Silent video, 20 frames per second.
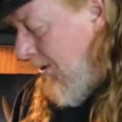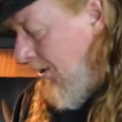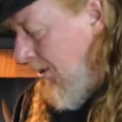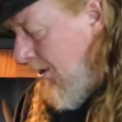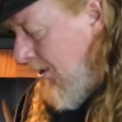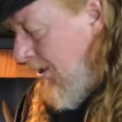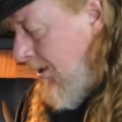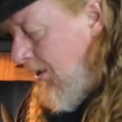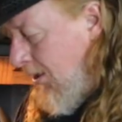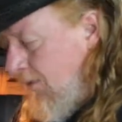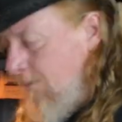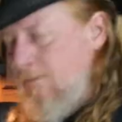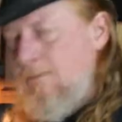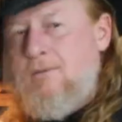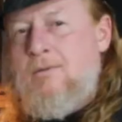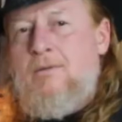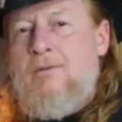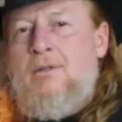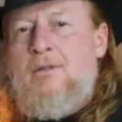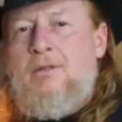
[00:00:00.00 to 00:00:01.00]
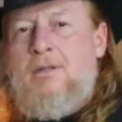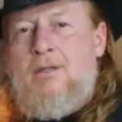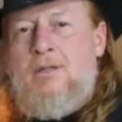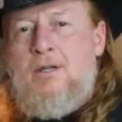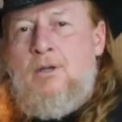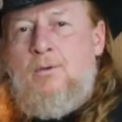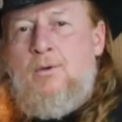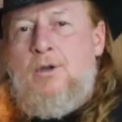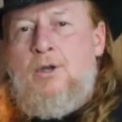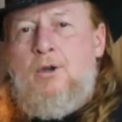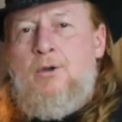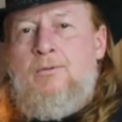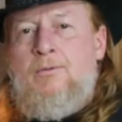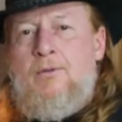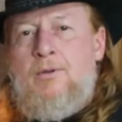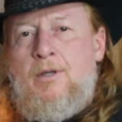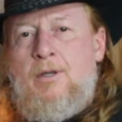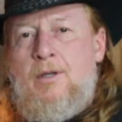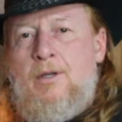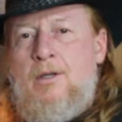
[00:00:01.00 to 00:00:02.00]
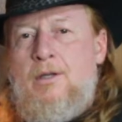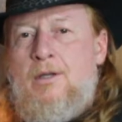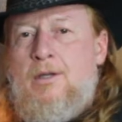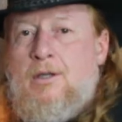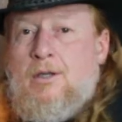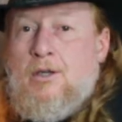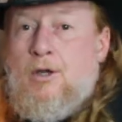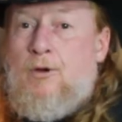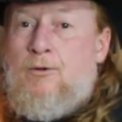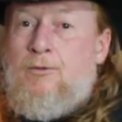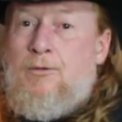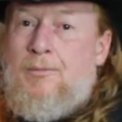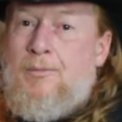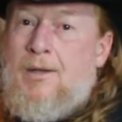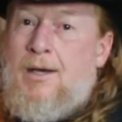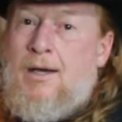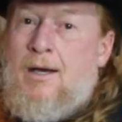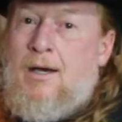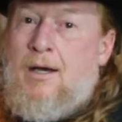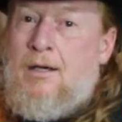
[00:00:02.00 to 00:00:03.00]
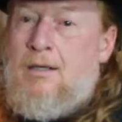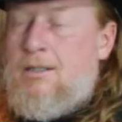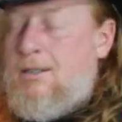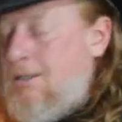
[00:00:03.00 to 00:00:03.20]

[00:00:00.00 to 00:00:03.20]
and then, you know, we'll go from there.